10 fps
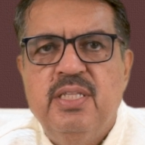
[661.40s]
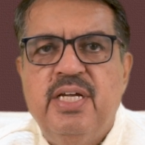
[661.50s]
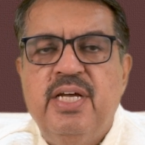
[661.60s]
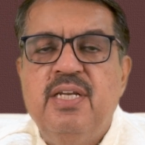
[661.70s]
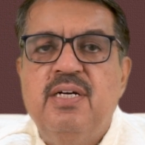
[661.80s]

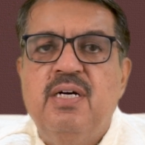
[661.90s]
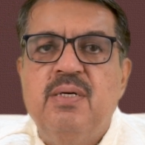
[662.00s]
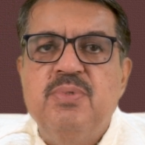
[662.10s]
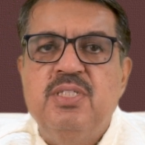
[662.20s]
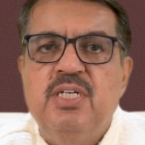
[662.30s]
Then
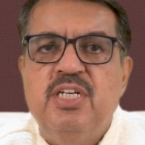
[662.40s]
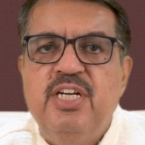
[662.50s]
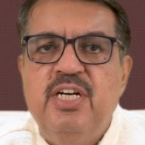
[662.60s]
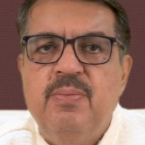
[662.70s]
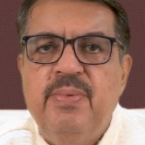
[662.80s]
comes the
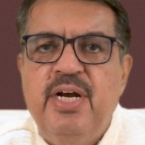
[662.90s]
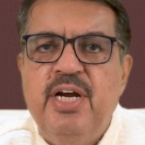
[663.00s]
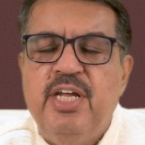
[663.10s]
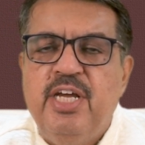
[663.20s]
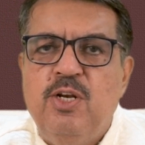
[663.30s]

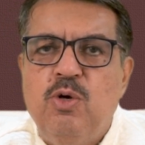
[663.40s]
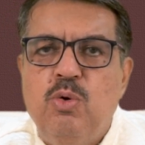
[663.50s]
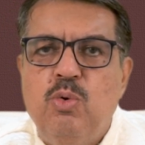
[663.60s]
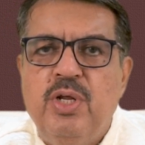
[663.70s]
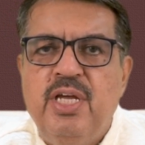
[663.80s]
treatment
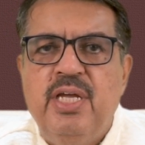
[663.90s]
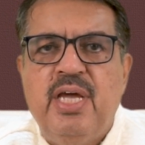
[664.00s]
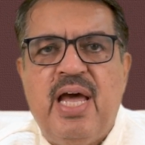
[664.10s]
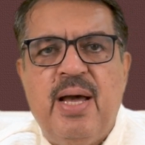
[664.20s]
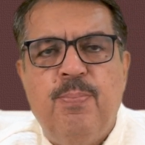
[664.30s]

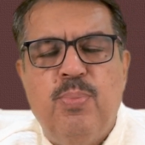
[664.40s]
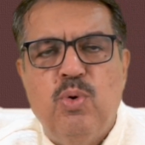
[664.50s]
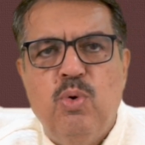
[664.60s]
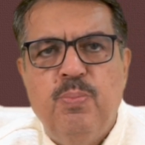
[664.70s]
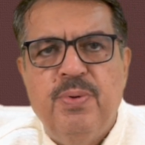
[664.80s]
including
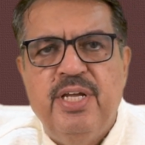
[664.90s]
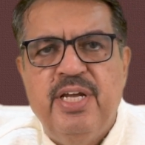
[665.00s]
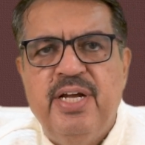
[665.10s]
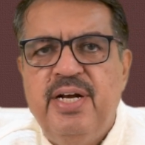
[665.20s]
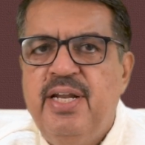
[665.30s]

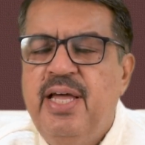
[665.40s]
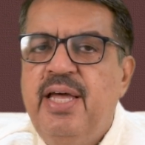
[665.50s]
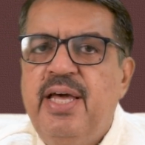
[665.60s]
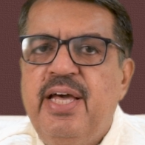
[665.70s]
appropriate